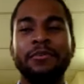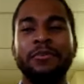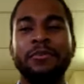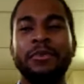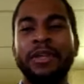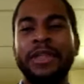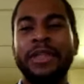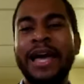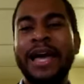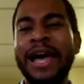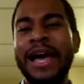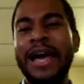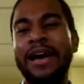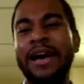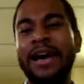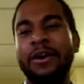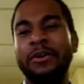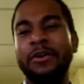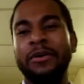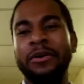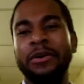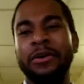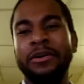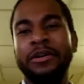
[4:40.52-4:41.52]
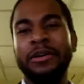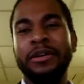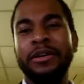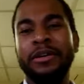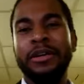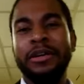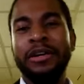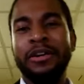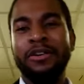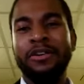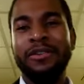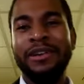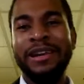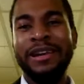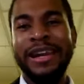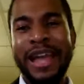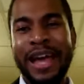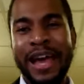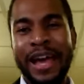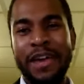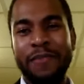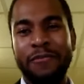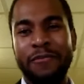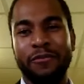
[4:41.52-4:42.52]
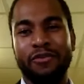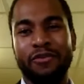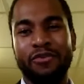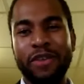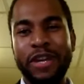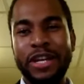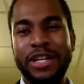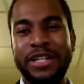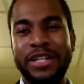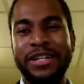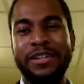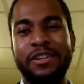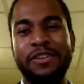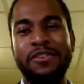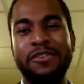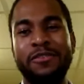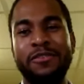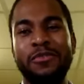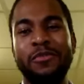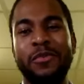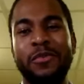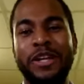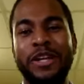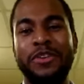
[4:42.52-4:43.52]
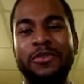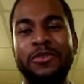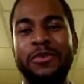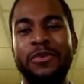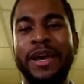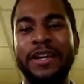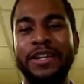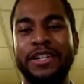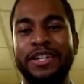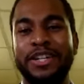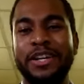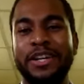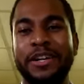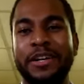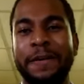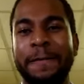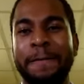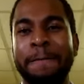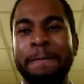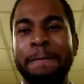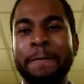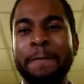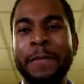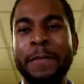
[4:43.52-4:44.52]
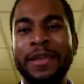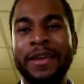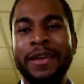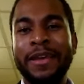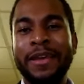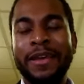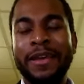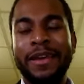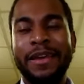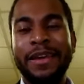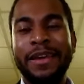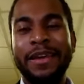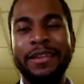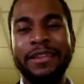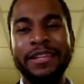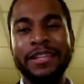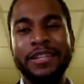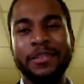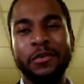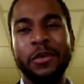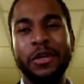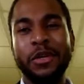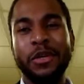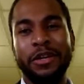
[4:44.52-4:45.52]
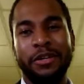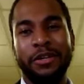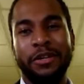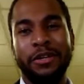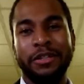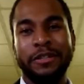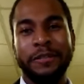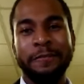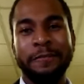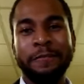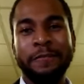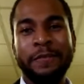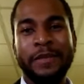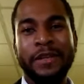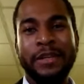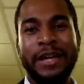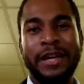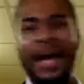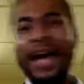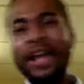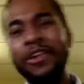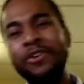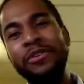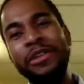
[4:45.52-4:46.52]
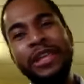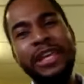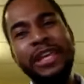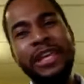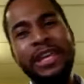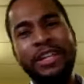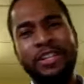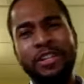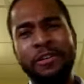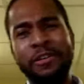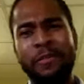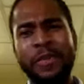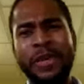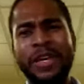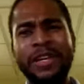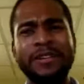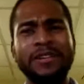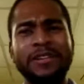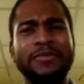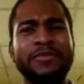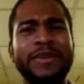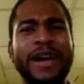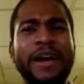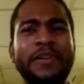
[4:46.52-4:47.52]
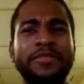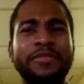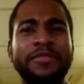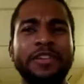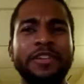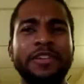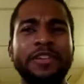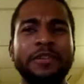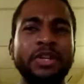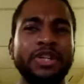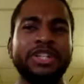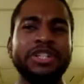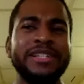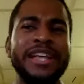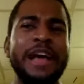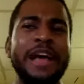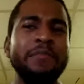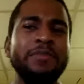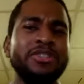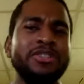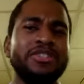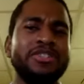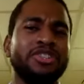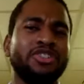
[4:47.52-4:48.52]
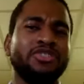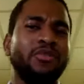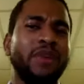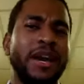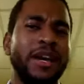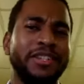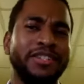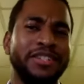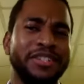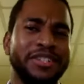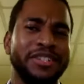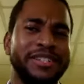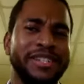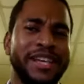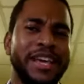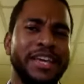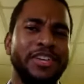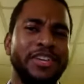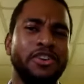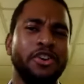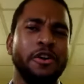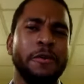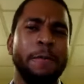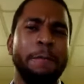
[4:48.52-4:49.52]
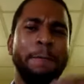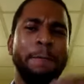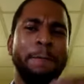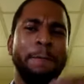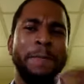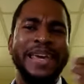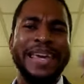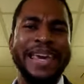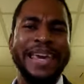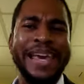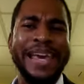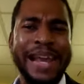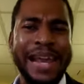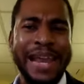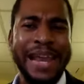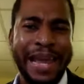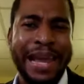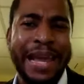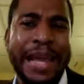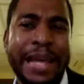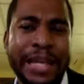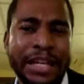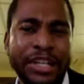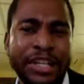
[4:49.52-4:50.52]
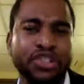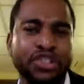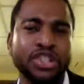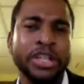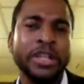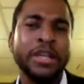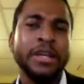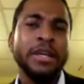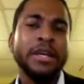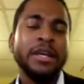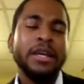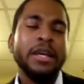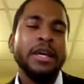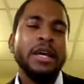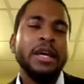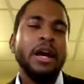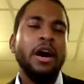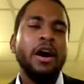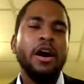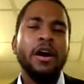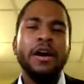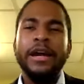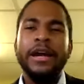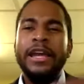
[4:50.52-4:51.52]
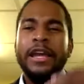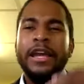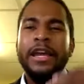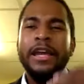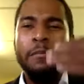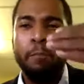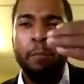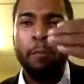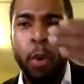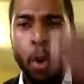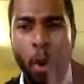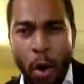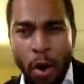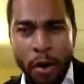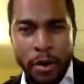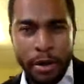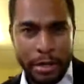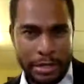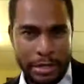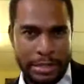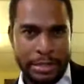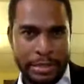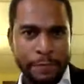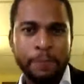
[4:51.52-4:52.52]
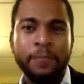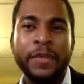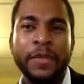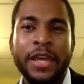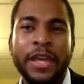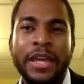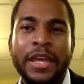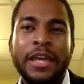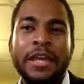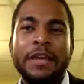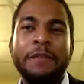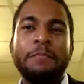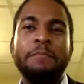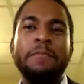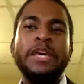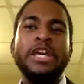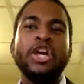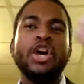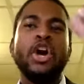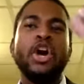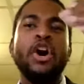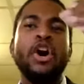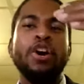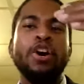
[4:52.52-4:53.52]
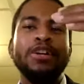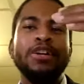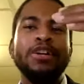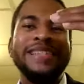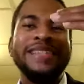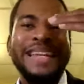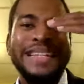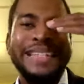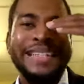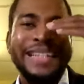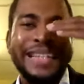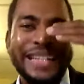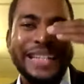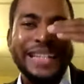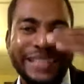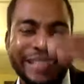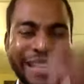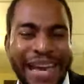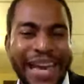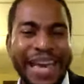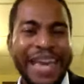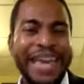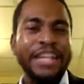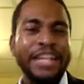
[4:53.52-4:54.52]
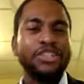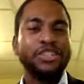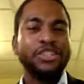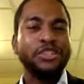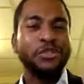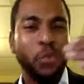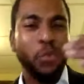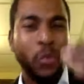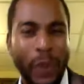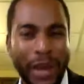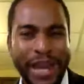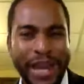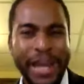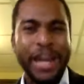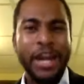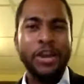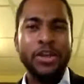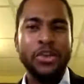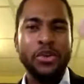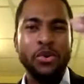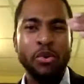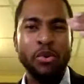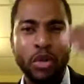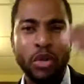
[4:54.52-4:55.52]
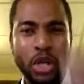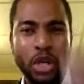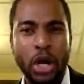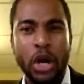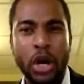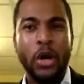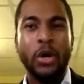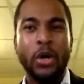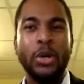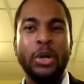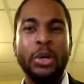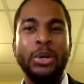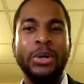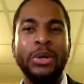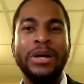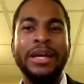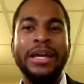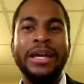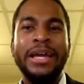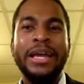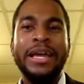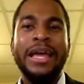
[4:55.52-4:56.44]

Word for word: with how life greeted you when you entered uh, this world. I don't need to beat around the bushes. I'm just trying to say your beginnings are important because it dictates where you go,